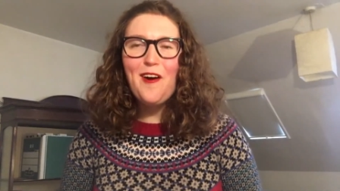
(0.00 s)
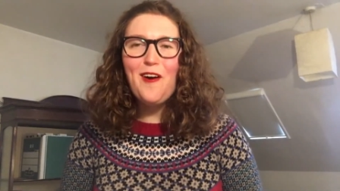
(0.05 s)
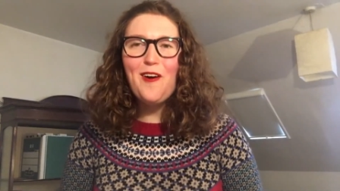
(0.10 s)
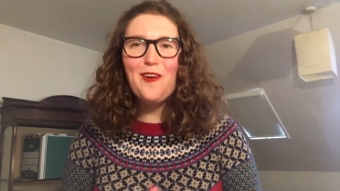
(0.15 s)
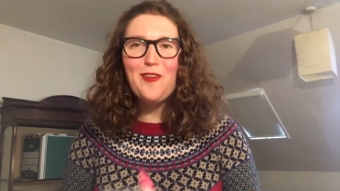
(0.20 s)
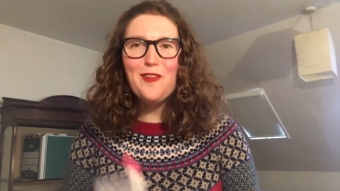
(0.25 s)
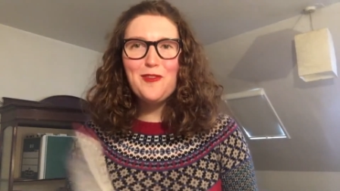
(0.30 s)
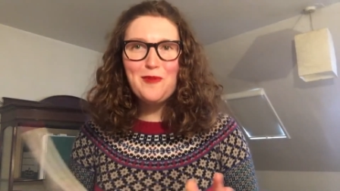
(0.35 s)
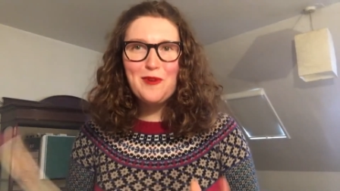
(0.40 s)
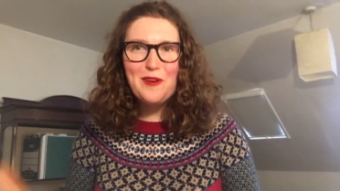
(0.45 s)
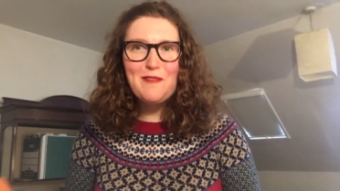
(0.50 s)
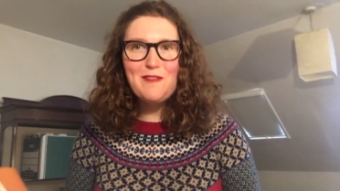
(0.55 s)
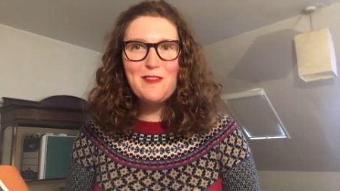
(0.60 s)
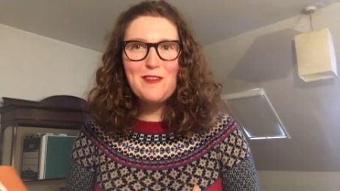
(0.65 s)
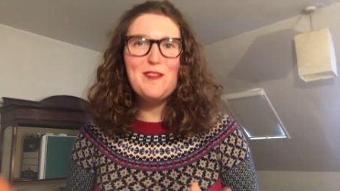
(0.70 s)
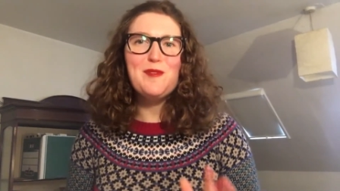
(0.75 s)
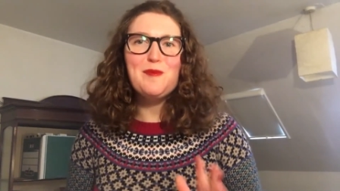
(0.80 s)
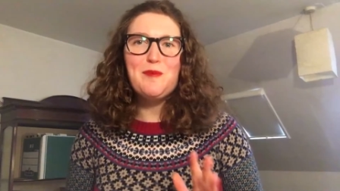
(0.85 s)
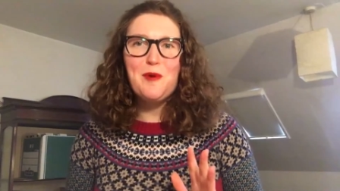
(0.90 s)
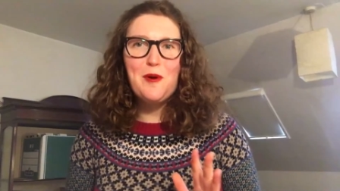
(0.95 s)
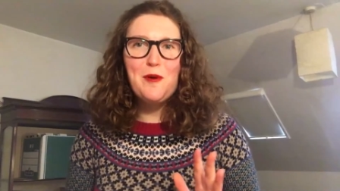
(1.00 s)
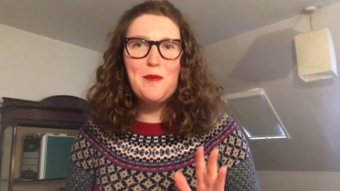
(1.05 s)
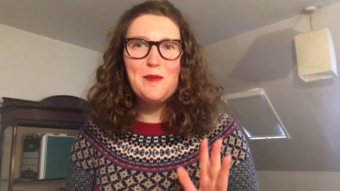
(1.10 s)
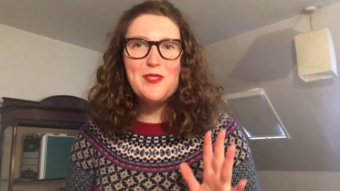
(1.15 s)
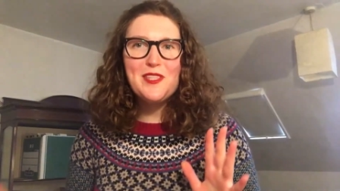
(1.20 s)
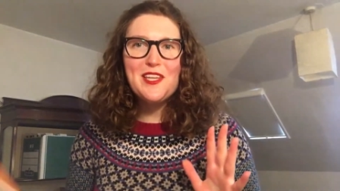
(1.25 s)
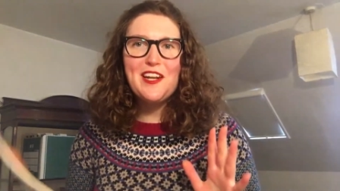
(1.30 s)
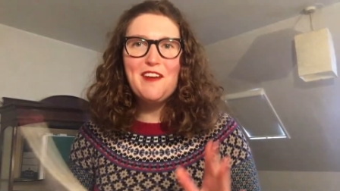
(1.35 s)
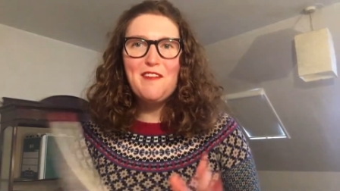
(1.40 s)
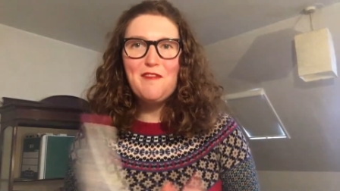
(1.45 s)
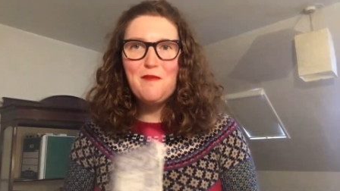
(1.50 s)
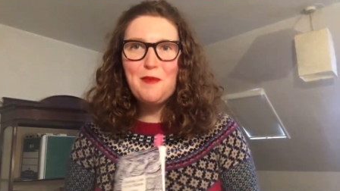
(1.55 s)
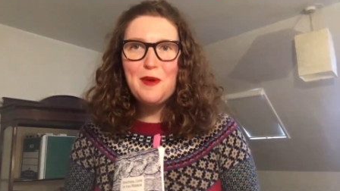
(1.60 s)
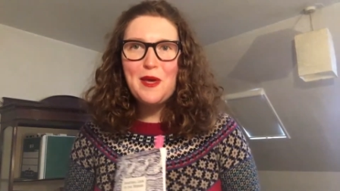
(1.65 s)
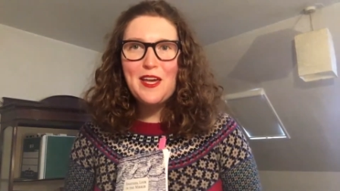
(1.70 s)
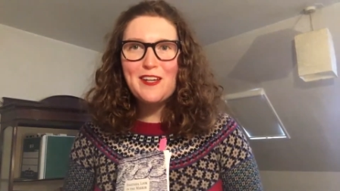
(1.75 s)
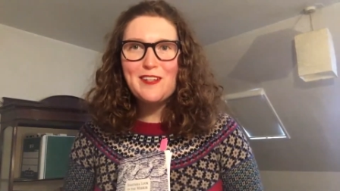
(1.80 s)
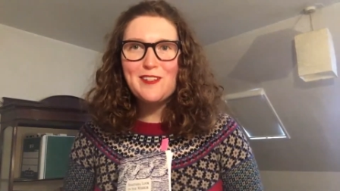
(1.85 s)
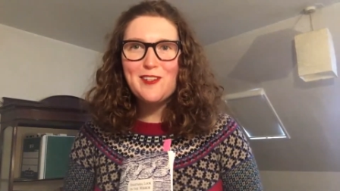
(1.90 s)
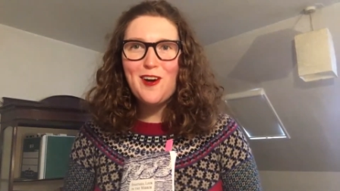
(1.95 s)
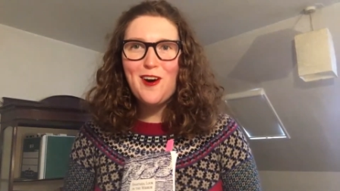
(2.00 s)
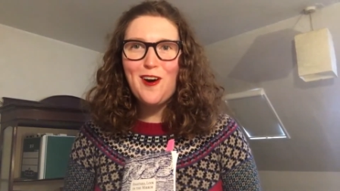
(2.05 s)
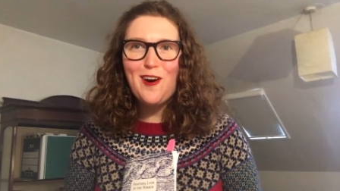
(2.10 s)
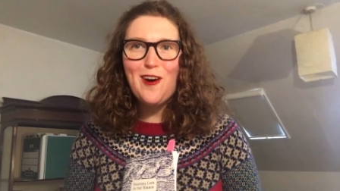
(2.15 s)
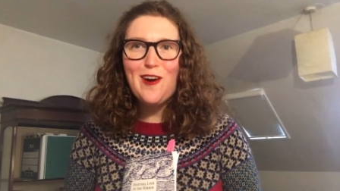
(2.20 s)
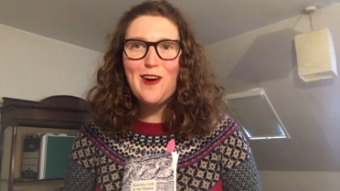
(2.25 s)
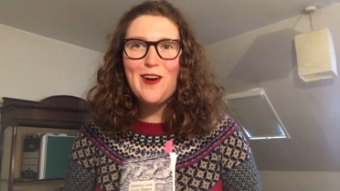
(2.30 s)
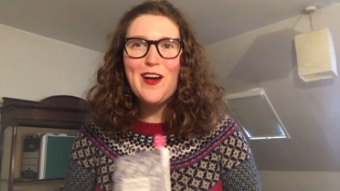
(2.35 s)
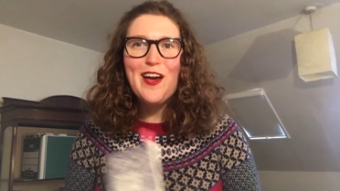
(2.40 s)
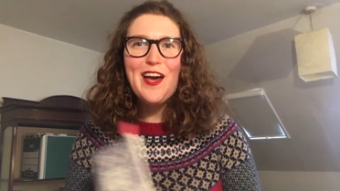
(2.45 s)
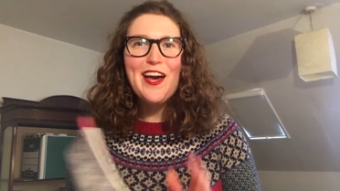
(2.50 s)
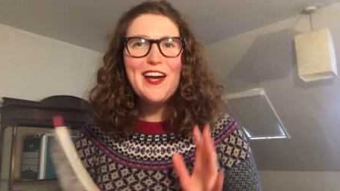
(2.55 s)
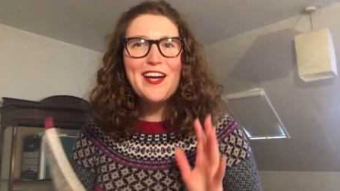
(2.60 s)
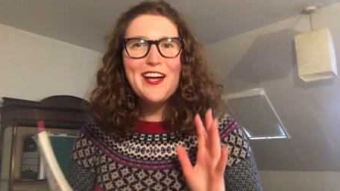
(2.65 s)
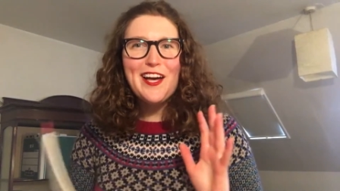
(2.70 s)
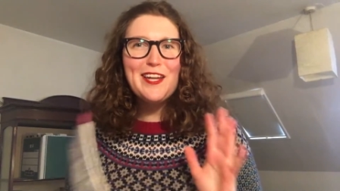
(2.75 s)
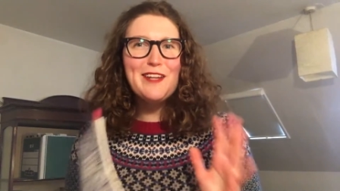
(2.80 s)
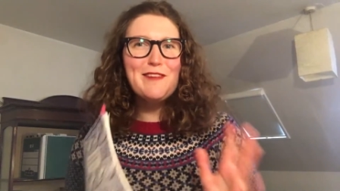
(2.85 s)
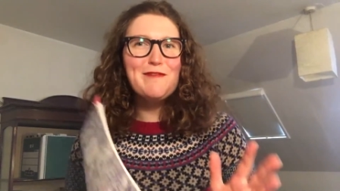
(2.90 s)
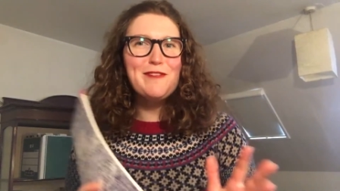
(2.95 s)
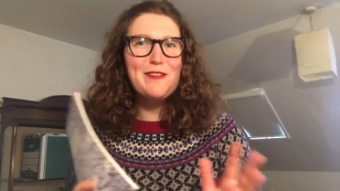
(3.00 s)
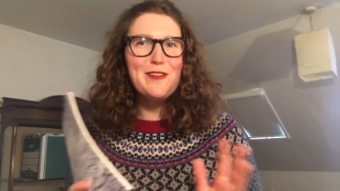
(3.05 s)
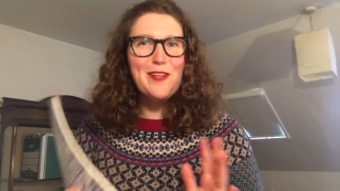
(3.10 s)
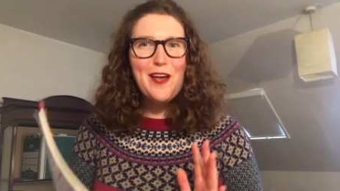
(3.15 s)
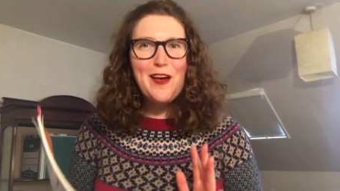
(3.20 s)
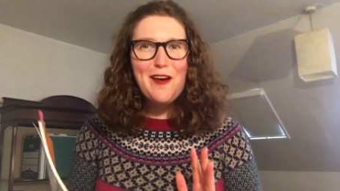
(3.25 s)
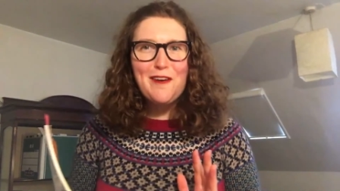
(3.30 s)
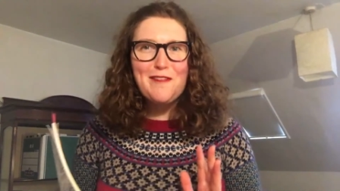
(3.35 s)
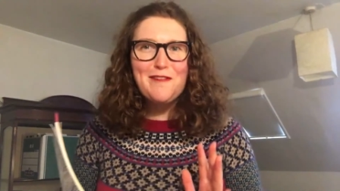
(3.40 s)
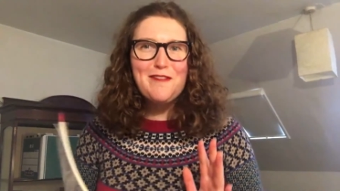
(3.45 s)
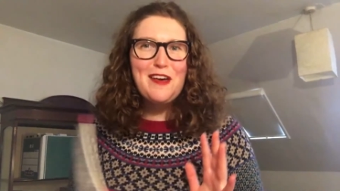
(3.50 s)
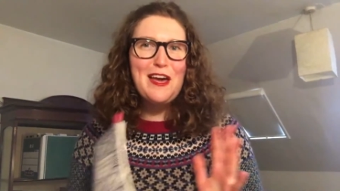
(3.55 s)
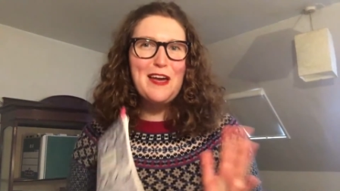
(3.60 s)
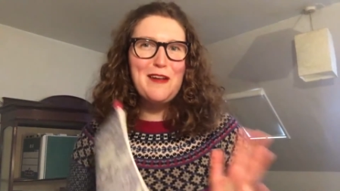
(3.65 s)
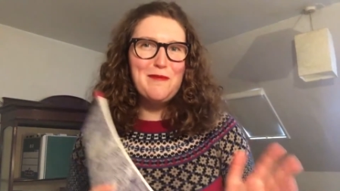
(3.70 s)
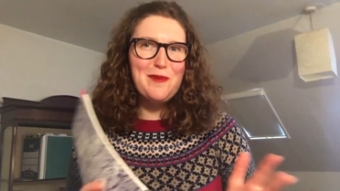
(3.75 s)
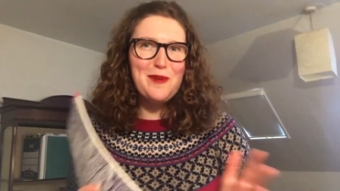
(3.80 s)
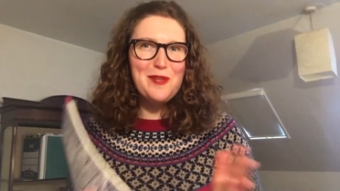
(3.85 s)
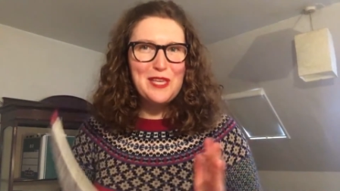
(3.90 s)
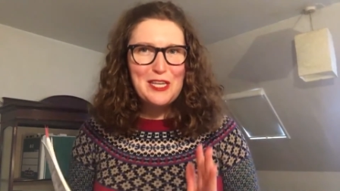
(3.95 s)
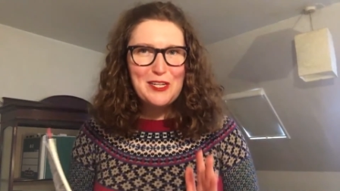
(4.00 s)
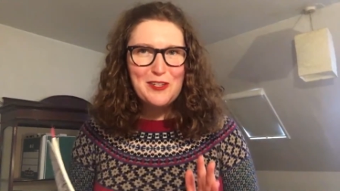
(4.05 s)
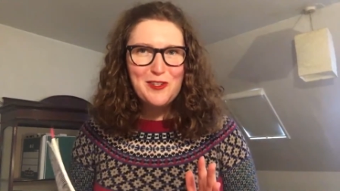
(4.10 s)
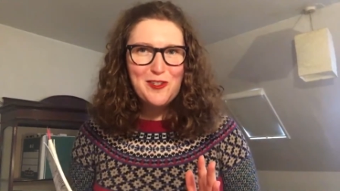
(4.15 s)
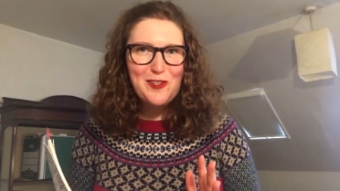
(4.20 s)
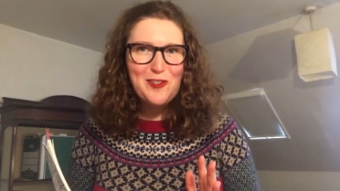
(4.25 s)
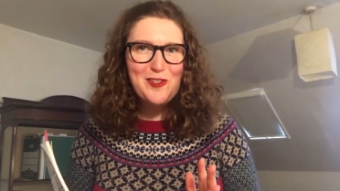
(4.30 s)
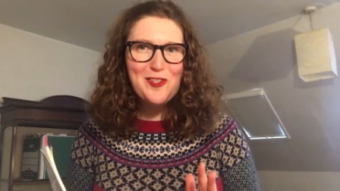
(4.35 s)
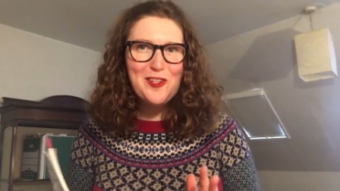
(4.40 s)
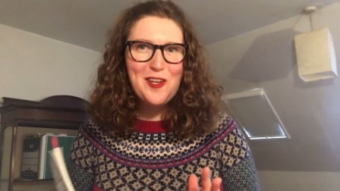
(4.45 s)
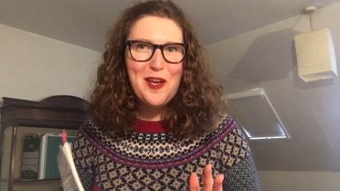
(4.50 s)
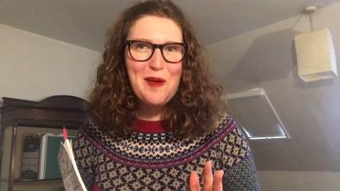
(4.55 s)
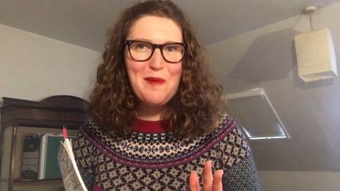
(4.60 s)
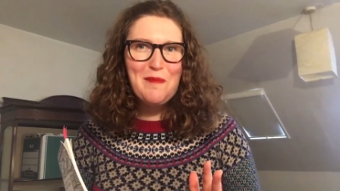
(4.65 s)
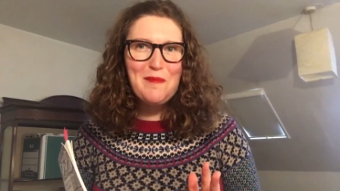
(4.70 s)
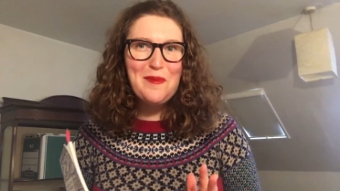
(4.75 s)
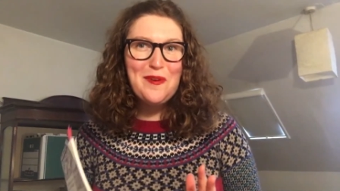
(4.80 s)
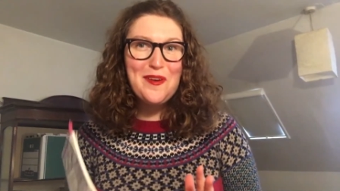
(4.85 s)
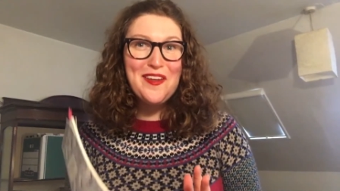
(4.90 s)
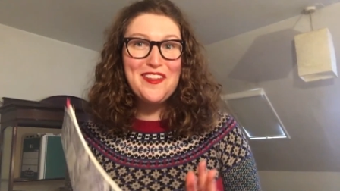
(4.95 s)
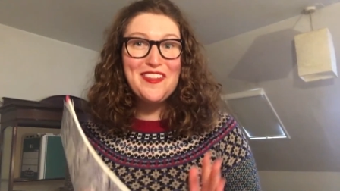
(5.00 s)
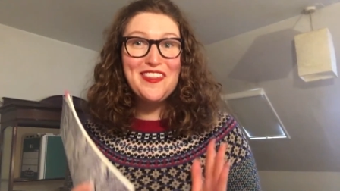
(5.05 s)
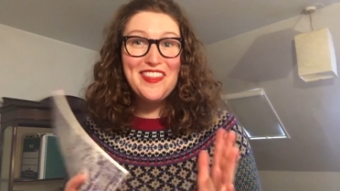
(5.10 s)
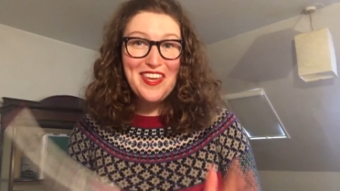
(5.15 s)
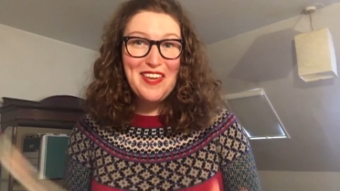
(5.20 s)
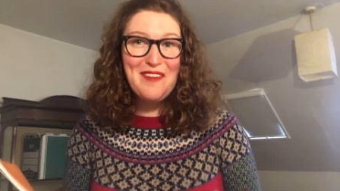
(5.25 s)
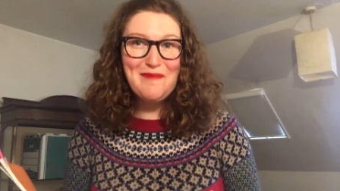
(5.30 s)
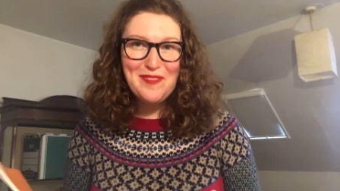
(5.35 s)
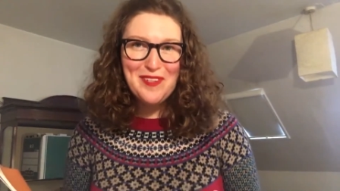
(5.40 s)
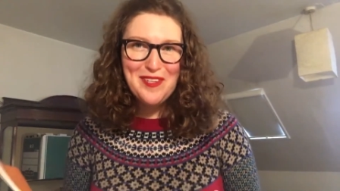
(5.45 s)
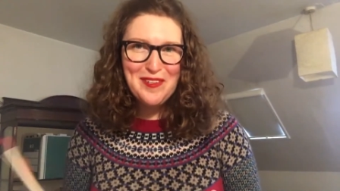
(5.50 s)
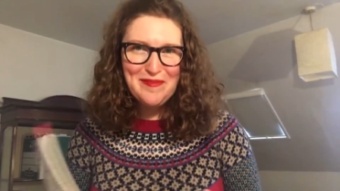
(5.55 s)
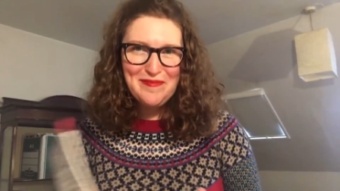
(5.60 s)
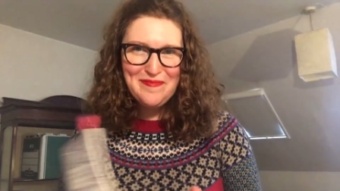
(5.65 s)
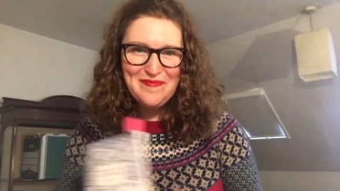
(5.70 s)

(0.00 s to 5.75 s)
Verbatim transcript: all three of these poems that I've picked are kind of love and relationship uh, themed.